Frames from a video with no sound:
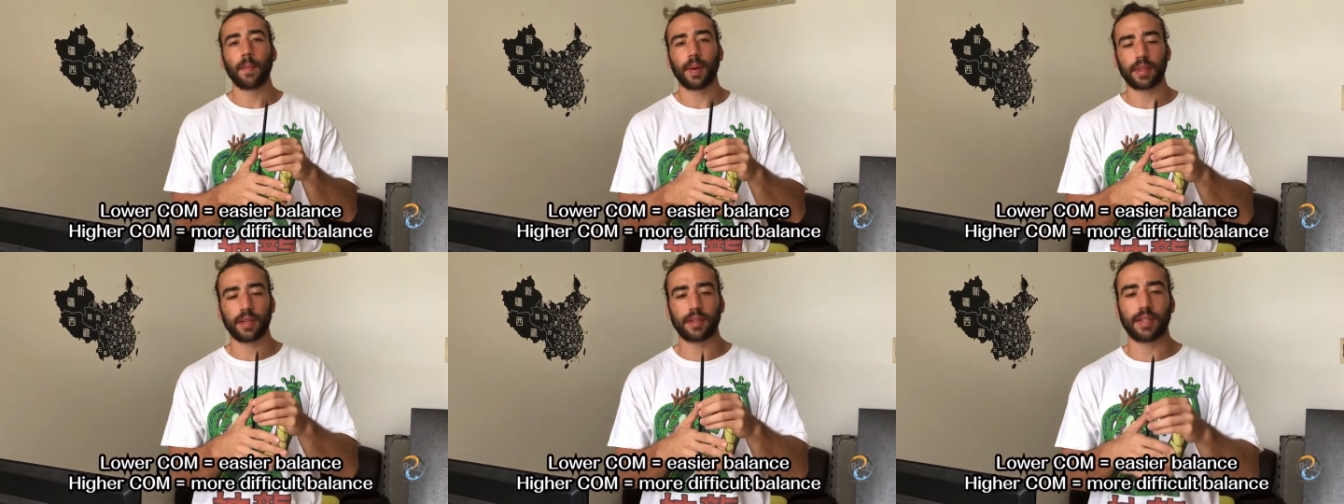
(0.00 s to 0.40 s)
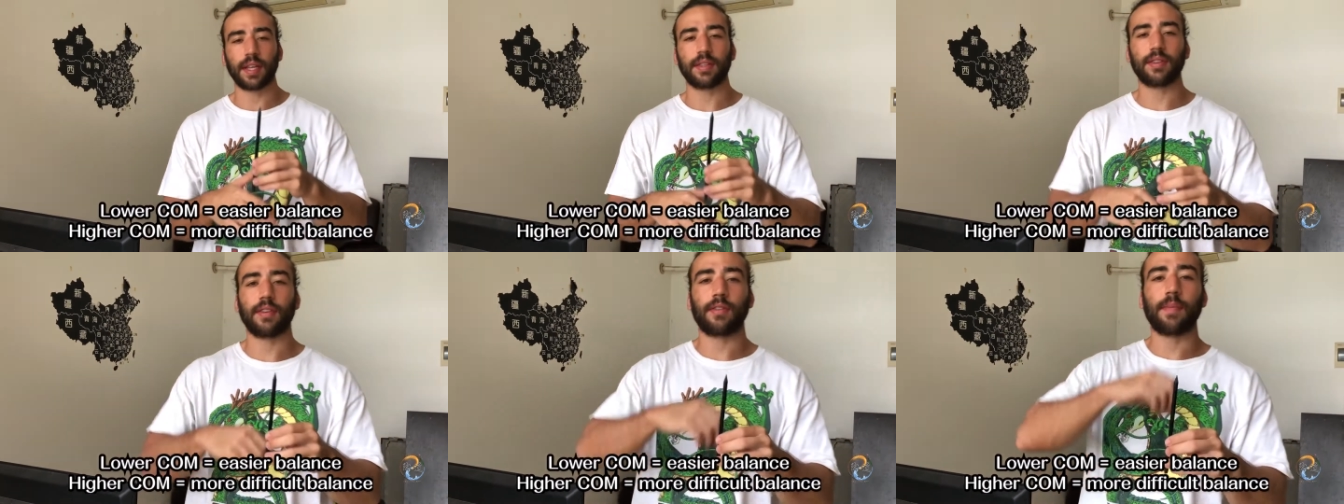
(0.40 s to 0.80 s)
but the
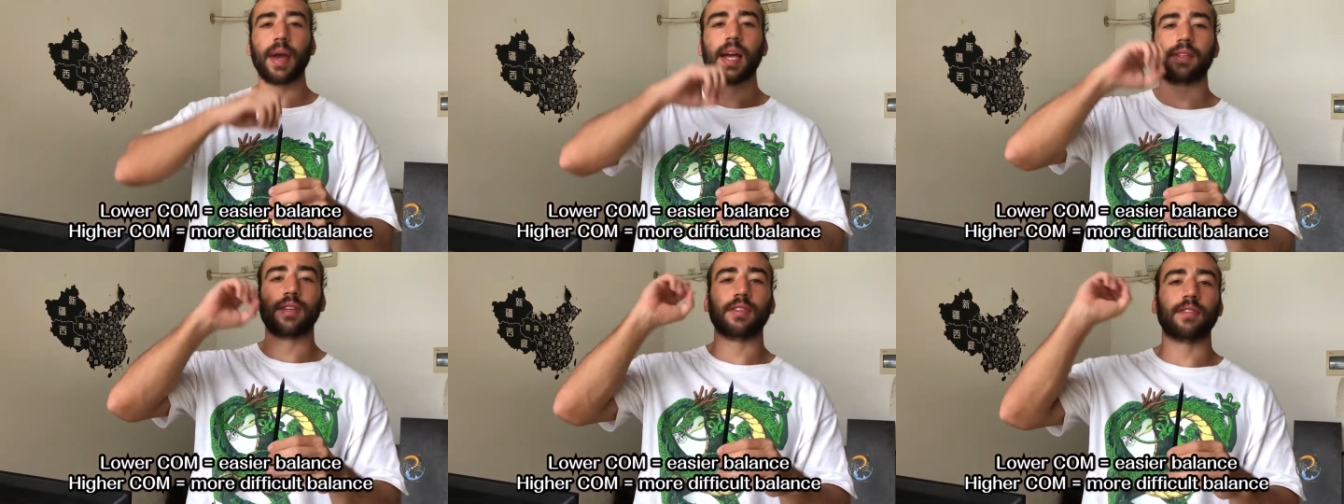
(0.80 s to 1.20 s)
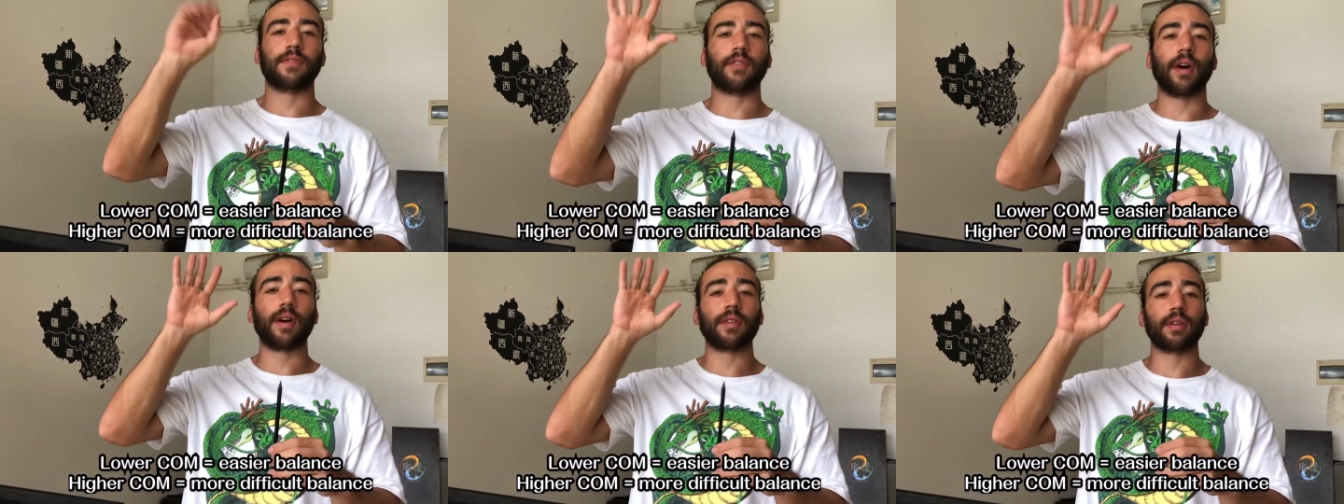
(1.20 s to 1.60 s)
center of mass is
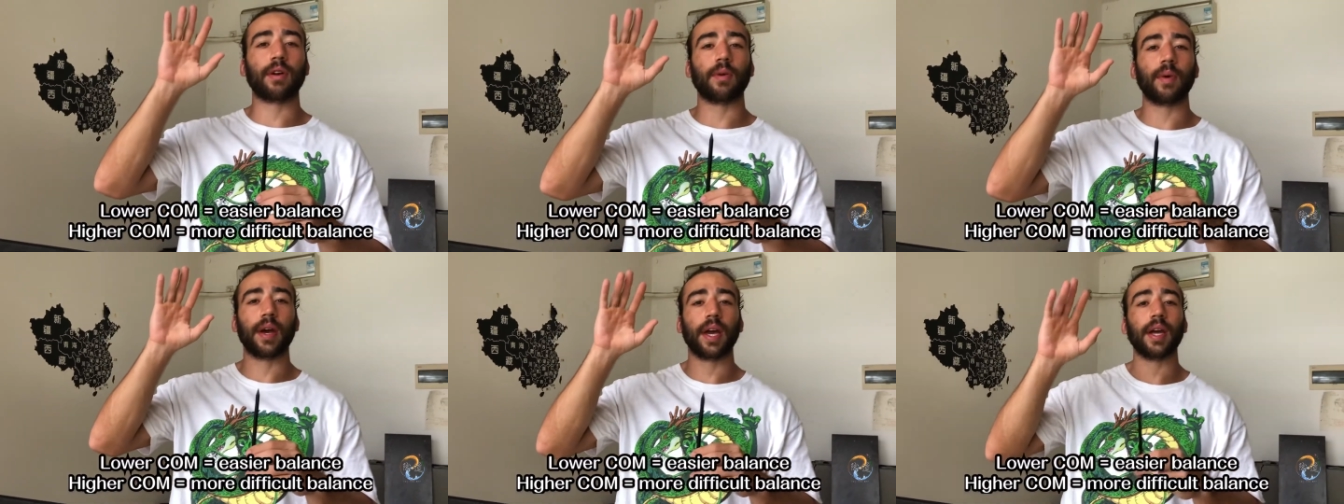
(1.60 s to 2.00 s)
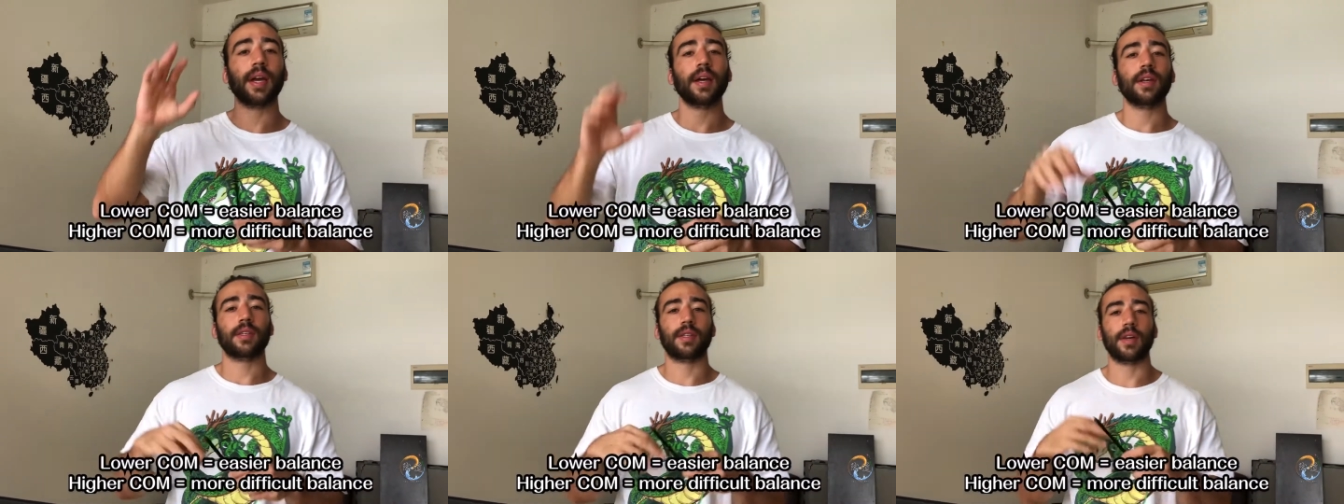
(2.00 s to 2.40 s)
farther
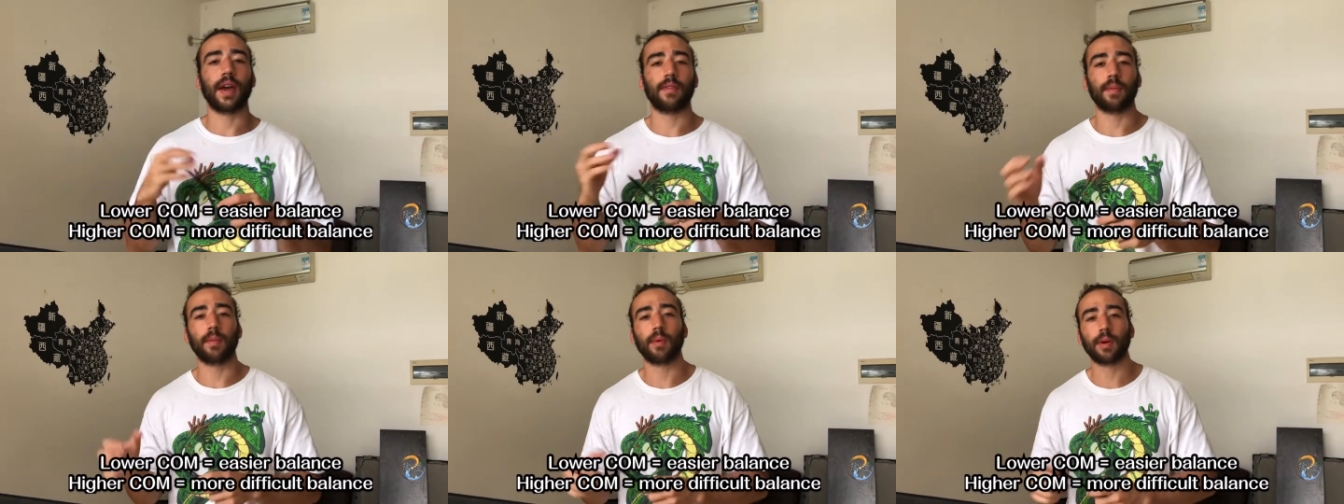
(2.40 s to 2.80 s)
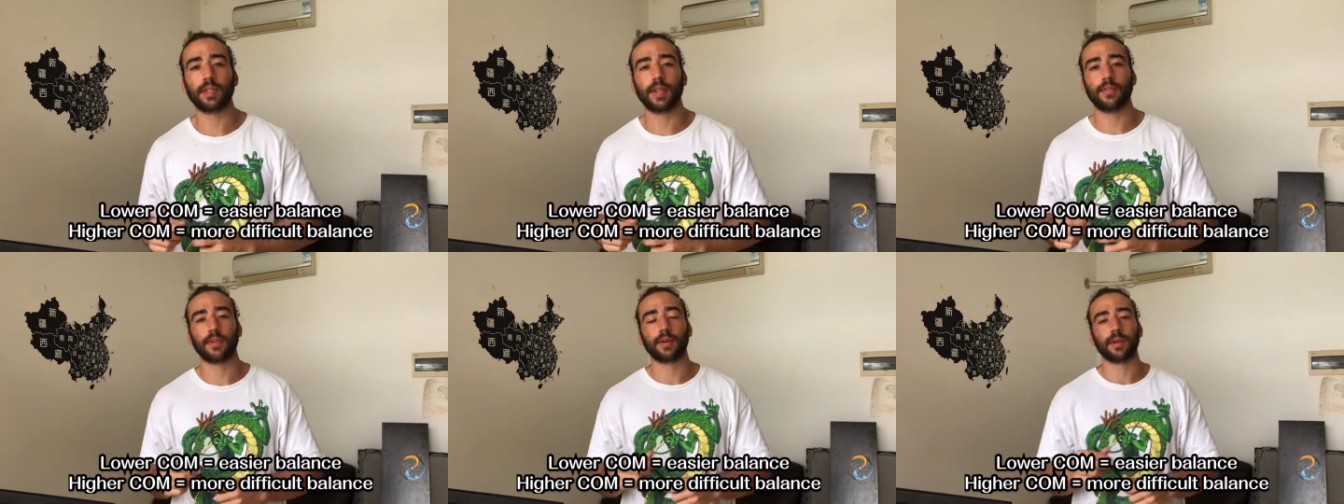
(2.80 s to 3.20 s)
away, so you have a
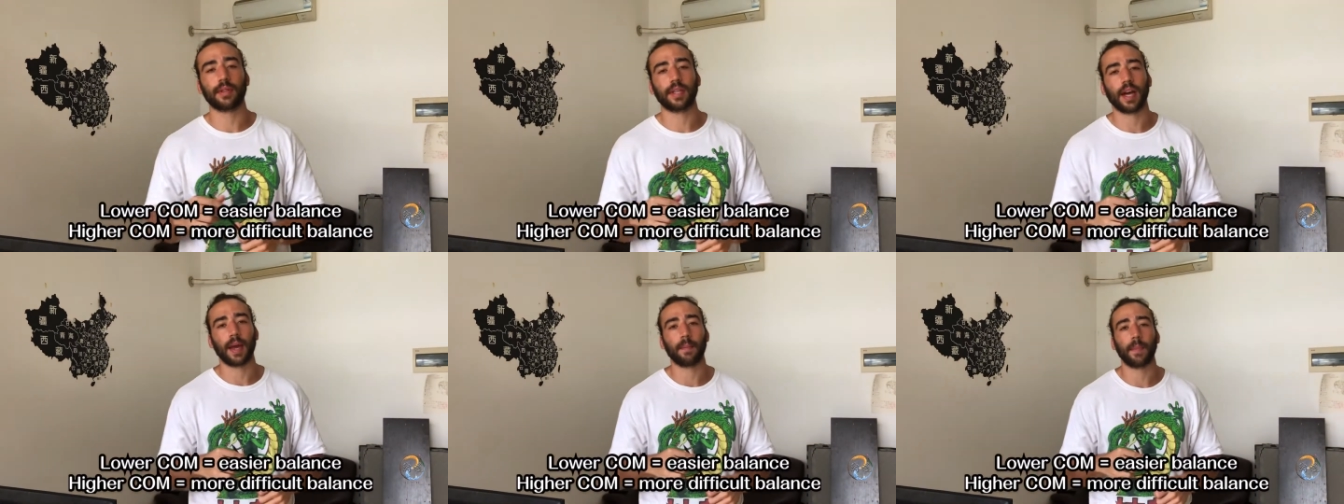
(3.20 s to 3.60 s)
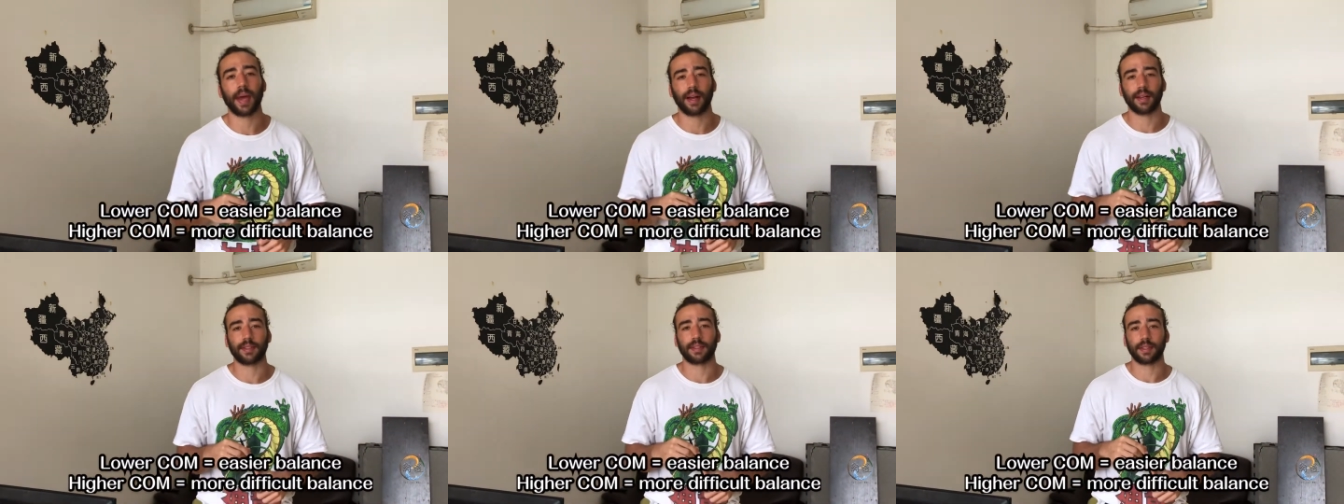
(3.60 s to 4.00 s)
more difficult time
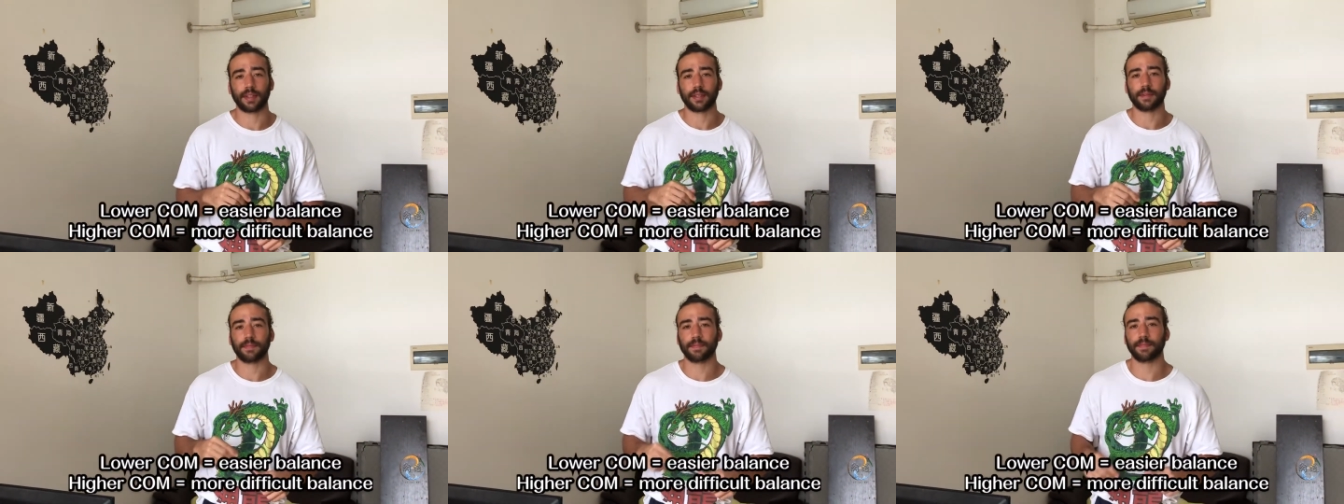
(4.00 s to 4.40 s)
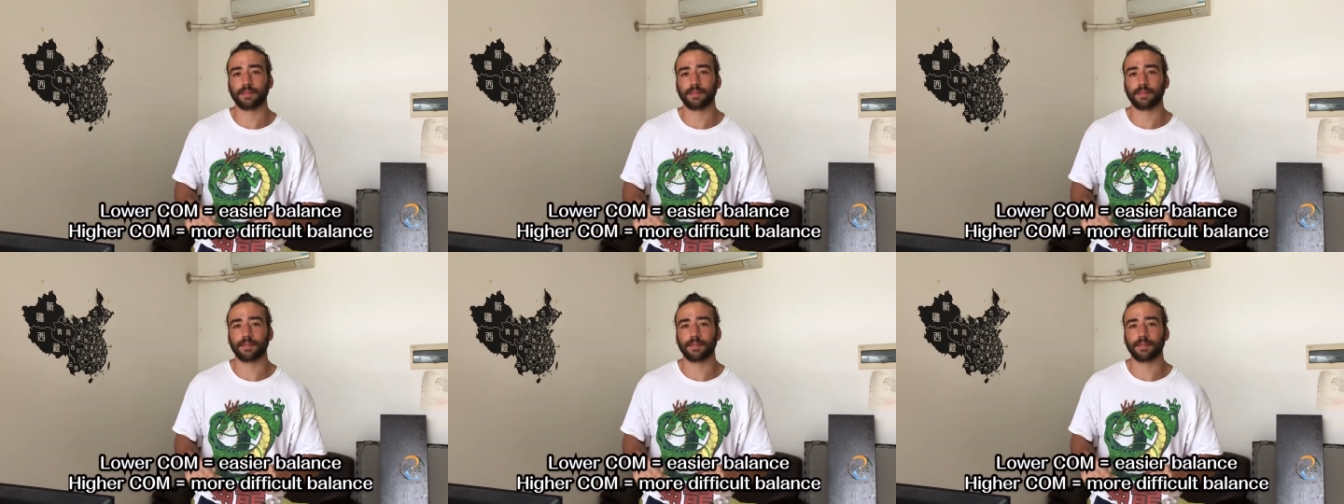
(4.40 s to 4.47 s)
balancing.